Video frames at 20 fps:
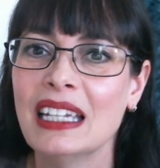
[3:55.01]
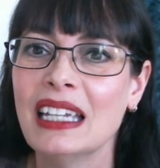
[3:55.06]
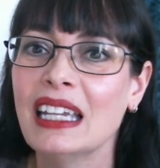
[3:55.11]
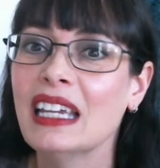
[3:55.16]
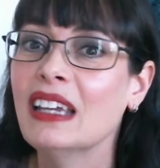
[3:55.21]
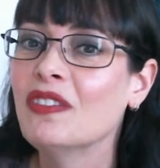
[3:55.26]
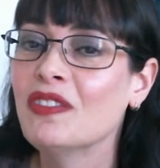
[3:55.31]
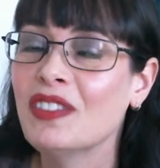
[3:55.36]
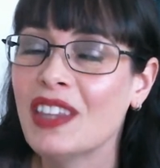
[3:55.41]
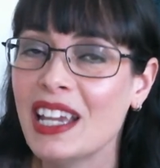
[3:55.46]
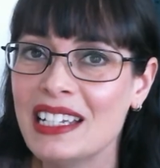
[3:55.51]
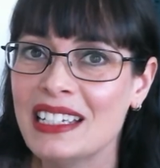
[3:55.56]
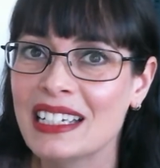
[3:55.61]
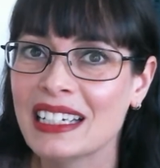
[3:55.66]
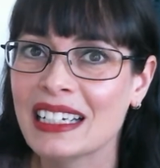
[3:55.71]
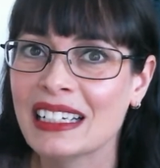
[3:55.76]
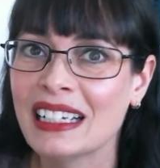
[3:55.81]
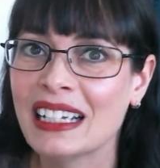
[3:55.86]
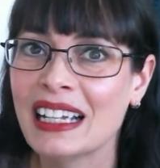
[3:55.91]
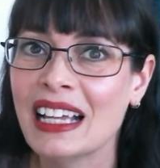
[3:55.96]
If they
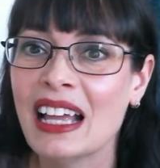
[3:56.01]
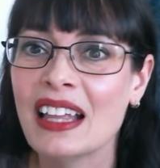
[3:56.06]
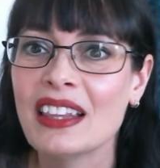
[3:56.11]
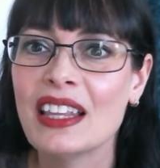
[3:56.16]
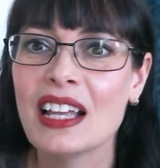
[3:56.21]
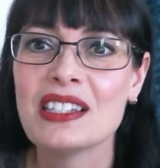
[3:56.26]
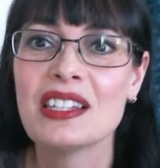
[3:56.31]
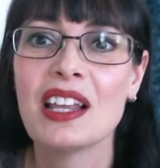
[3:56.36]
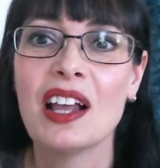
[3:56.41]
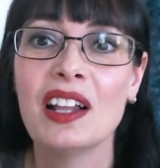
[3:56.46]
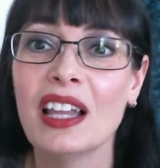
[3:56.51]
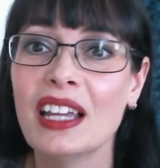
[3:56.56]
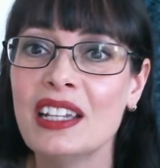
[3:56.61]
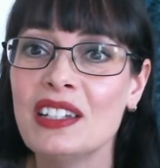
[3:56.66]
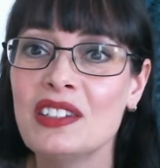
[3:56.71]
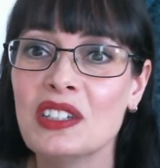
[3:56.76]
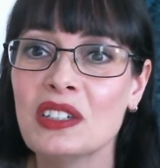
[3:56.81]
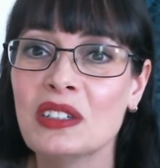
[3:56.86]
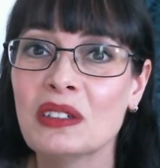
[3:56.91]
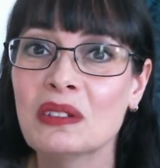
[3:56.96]
did, that's all I'd
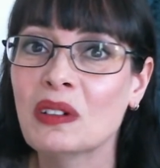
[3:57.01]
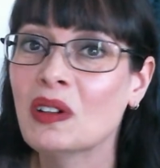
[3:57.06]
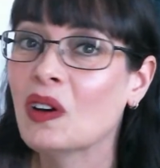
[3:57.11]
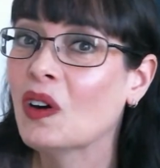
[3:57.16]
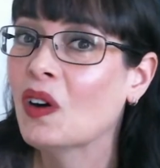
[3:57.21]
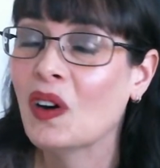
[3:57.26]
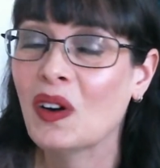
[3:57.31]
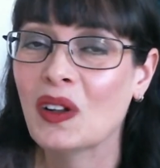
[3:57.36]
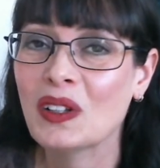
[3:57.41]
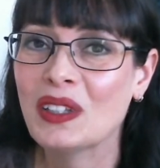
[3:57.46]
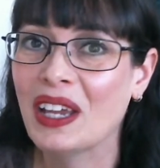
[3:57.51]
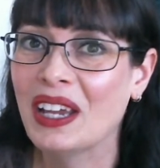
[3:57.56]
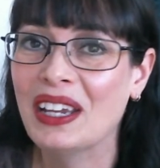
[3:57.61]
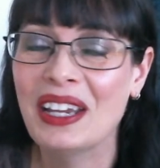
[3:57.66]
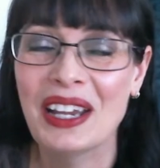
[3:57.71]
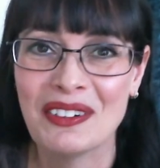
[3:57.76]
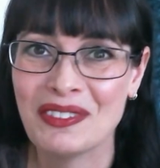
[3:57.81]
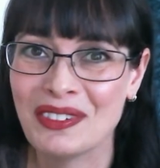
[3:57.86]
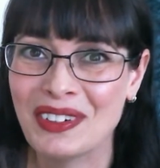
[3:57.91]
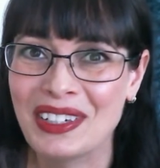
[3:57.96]
do all day,
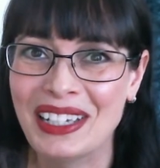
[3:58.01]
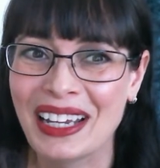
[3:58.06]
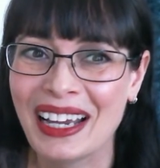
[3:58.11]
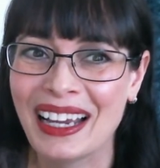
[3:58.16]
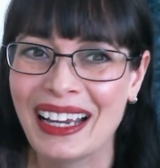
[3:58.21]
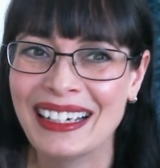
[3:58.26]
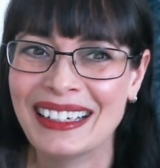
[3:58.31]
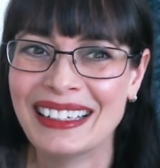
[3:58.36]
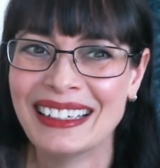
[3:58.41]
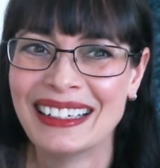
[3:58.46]
every day.